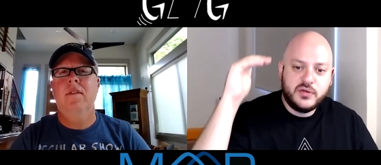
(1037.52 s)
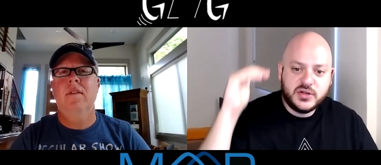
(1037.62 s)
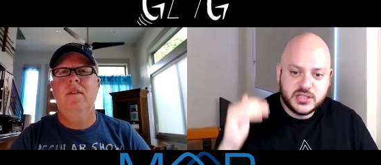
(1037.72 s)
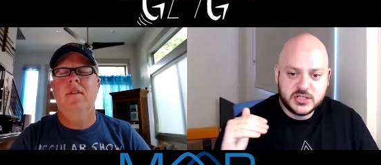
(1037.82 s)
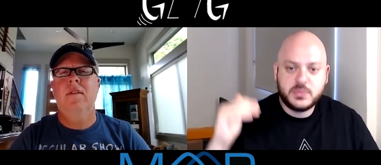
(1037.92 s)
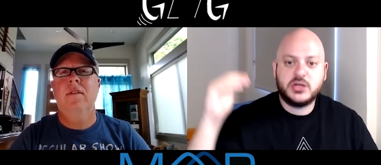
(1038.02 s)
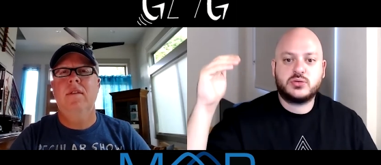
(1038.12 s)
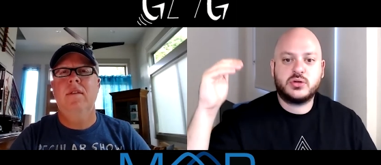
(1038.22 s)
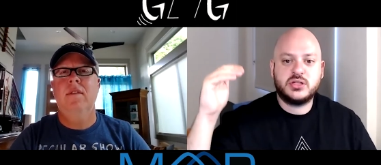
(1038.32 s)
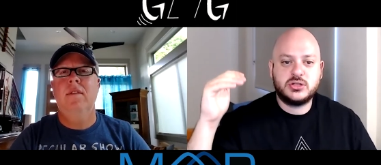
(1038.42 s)
Speaker 1: of elevates the
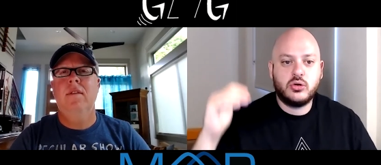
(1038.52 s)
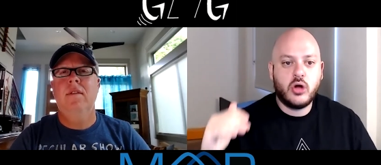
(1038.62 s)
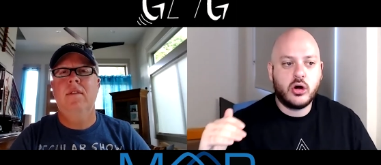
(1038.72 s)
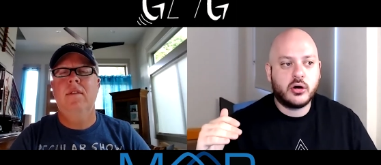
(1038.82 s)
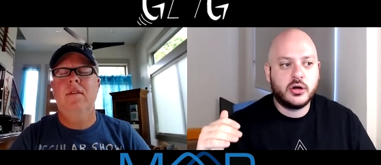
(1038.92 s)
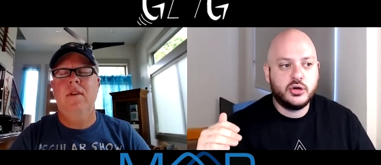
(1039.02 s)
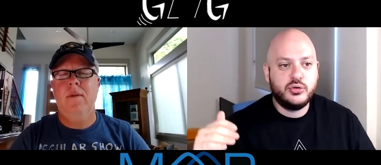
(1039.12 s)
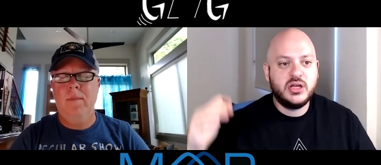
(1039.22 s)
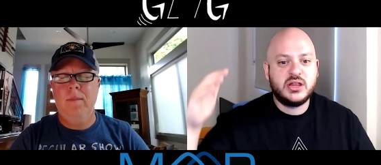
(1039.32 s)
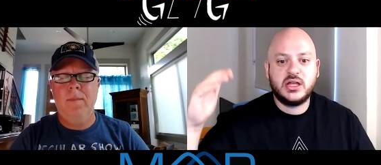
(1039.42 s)
experience, where it's no
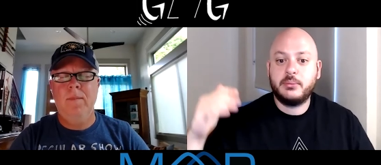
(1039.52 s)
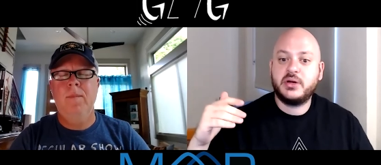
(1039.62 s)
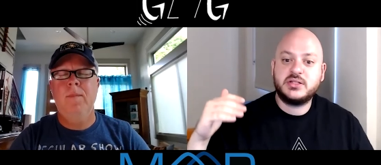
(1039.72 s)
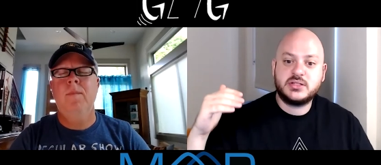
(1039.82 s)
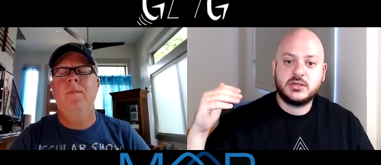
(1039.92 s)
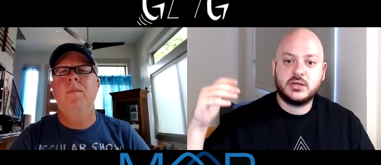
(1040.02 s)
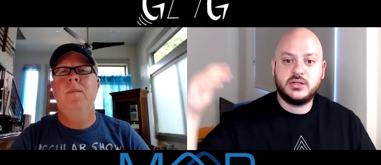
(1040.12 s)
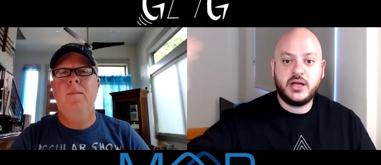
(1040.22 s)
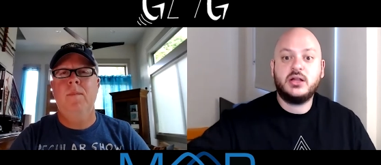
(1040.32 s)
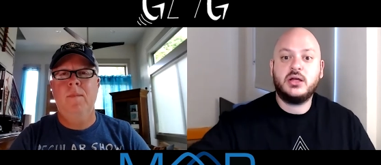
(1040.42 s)
longer a unique thing, but
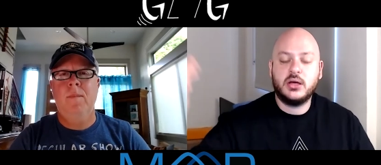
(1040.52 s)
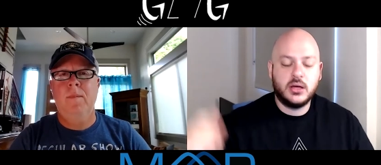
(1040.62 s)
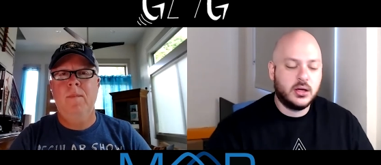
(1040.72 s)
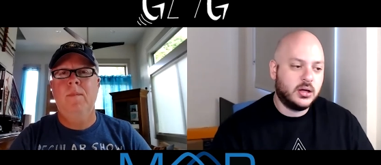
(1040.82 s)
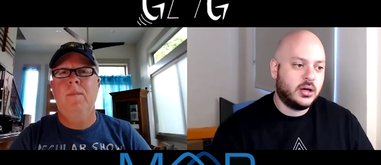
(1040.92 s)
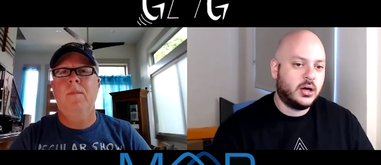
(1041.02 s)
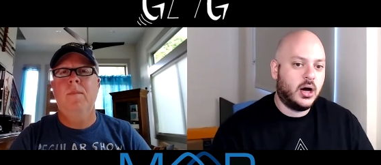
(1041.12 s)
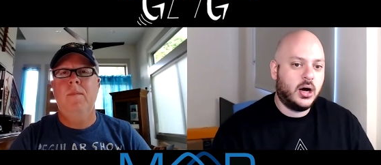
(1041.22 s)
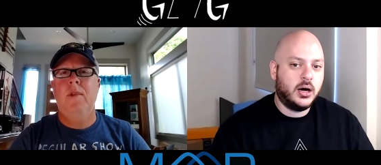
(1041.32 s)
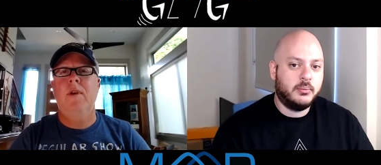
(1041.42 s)
it's daily.
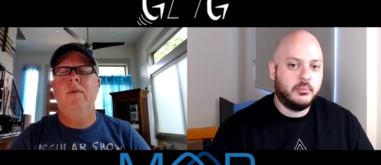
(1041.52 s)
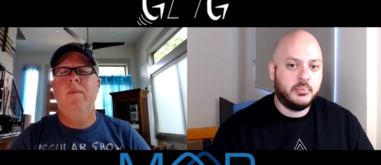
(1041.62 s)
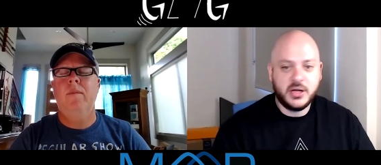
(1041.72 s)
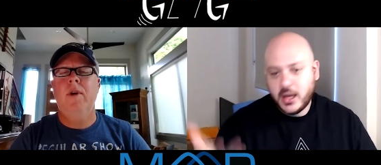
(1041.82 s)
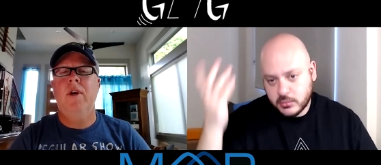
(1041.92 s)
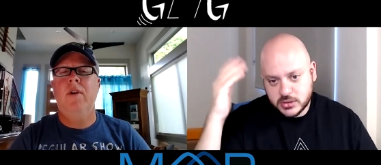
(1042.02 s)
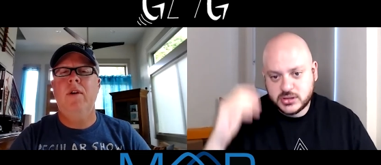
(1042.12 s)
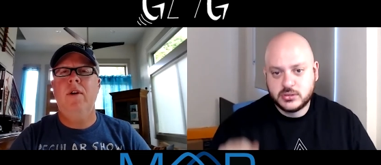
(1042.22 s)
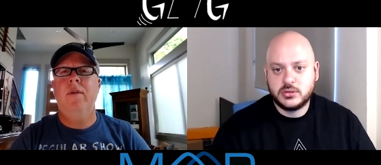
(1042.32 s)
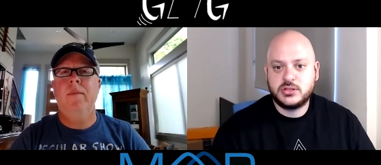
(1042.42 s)
Yeah. Um, my, but
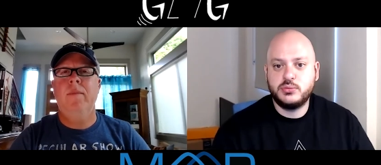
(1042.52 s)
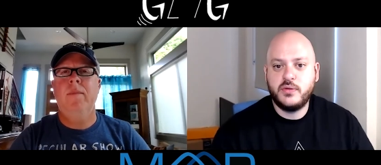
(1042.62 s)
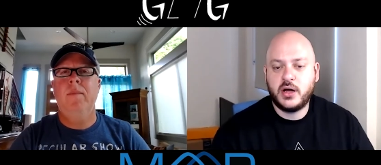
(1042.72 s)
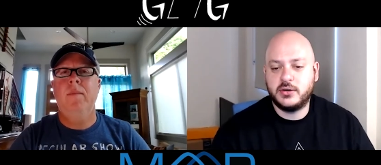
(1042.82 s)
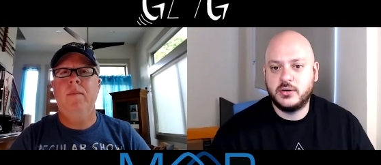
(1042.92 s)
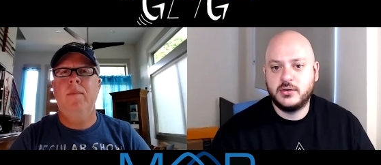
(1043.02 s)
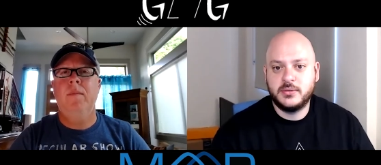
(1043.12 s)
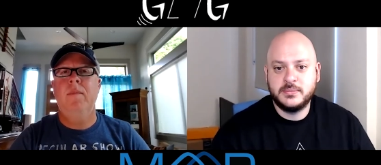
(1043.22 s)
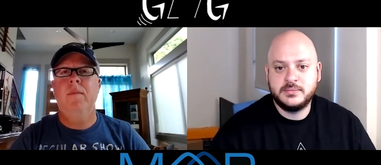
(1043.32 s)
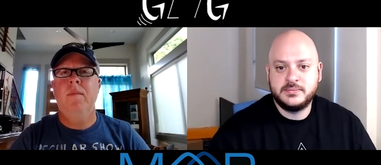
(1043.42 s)
yeah, let's let's move on.
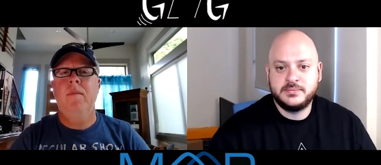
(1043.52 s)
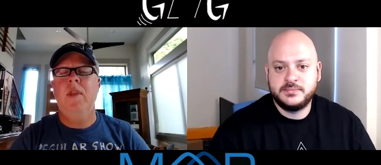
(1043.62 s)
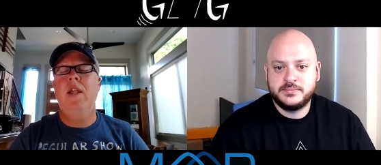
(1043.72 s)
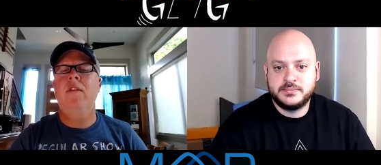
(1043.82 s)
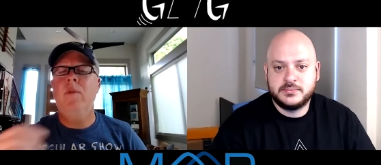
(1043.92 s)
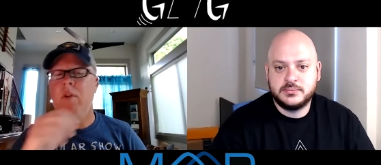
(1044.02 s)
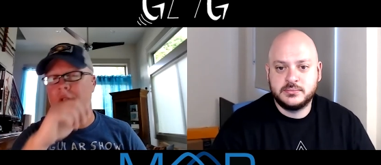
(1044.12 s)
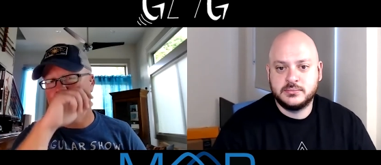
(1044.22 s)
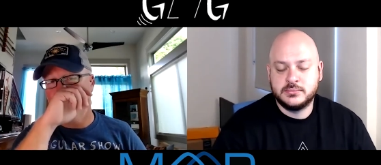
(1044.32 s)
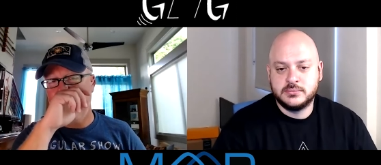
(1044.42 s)
Speaker 2: Yeah, let's move on.
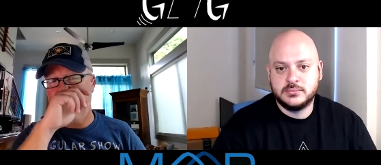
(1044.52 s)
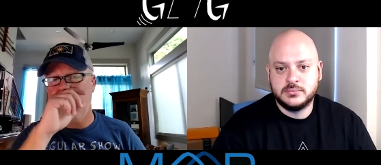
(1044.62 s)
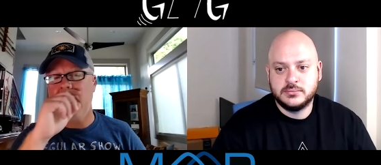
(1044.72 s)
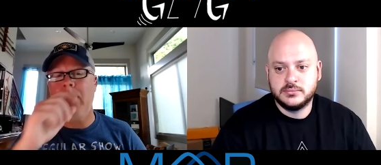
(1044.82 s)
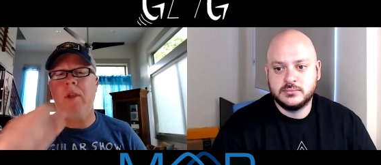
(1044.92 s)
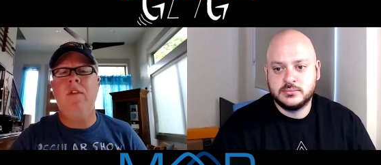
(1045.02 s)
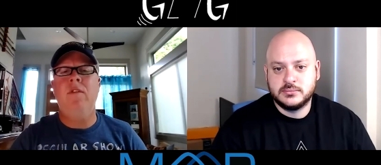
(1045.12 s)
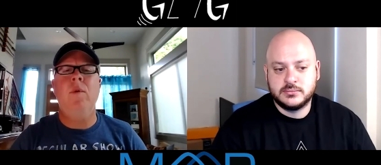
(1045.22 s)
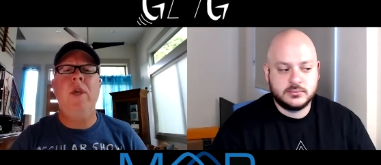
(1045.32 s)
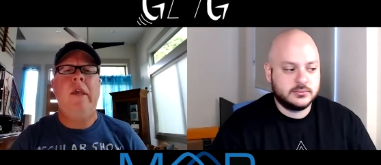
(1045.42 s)
So my third topic this
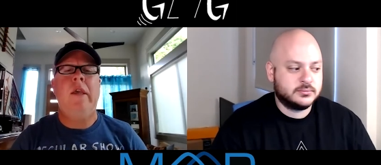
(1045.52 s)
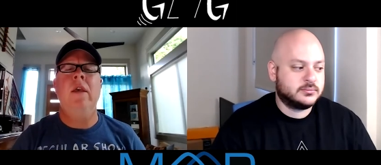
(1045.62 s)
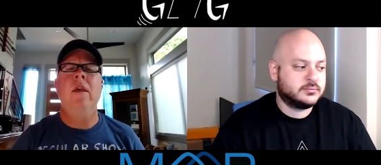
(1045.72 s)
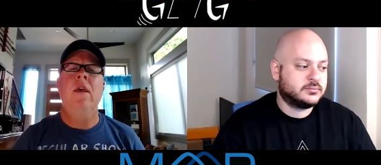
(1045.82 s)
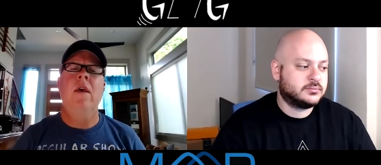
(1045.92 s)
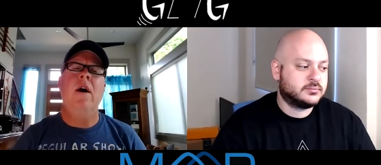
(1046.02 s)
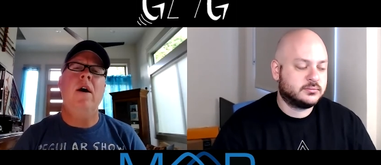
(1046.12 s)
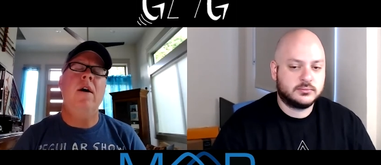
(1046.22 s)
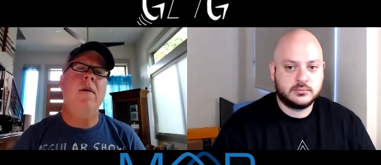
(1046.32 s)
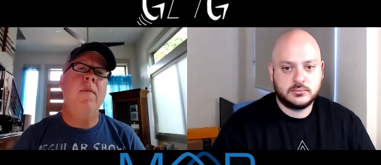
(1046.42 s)
week,
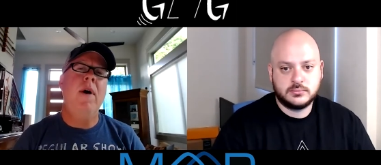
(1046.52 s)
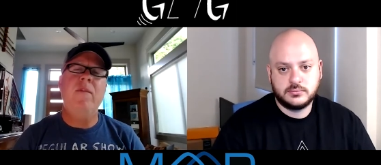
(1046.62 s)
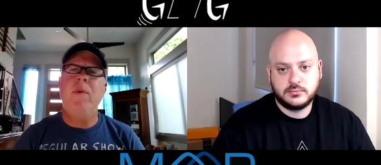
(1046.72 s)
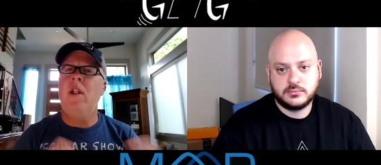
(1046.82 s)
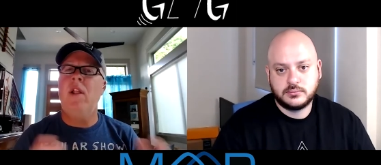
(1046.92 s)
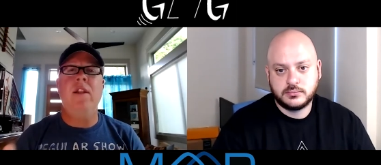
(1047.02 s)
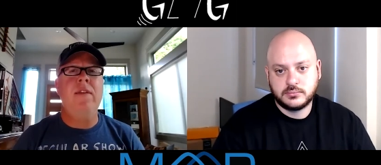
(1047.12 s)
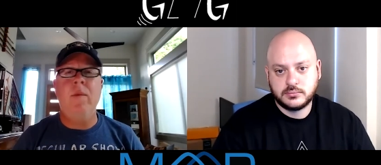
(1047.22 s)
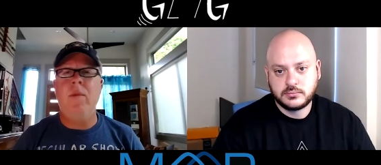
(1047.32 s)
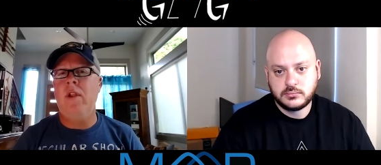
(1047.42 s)
um, I spent a lot of
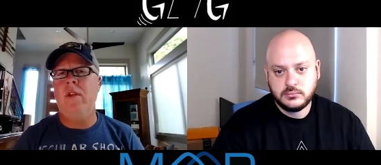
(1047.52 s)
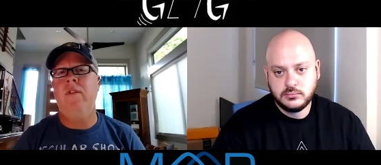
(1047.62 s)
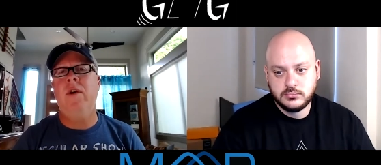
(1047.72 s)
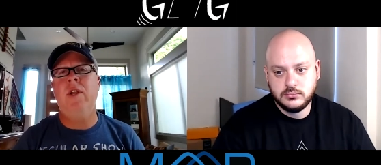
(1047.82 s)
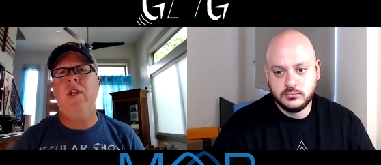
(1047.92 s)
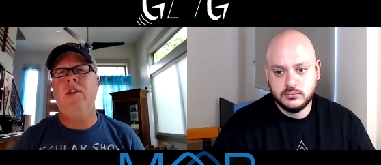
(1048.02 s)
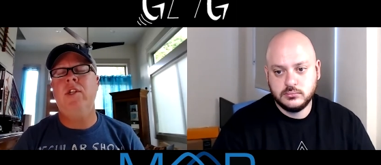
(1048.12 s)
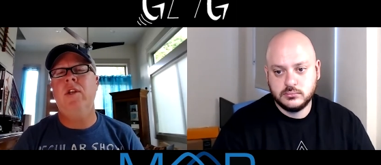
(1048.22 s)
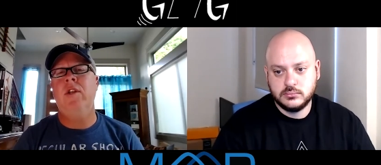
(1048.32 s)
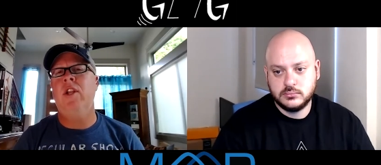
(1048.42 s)
time at the Linux
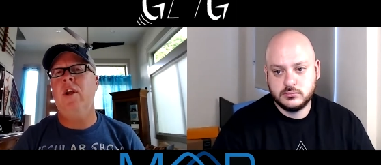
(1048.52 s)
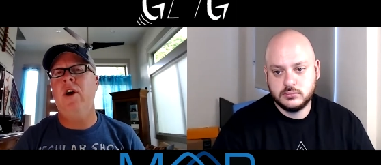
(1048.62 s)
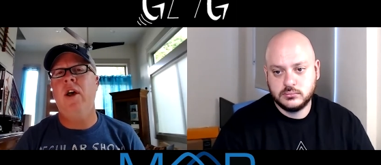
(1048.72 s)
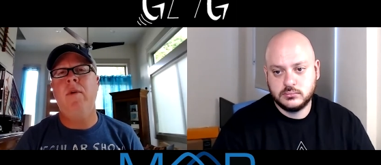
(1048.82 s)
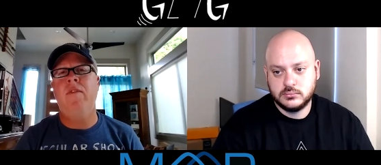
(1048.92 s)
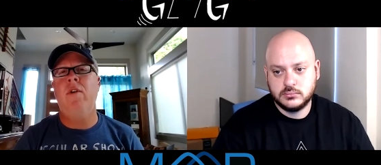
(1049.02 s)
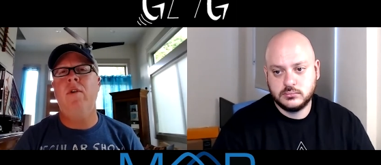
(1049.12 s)
Foundation. You know, I'm a firm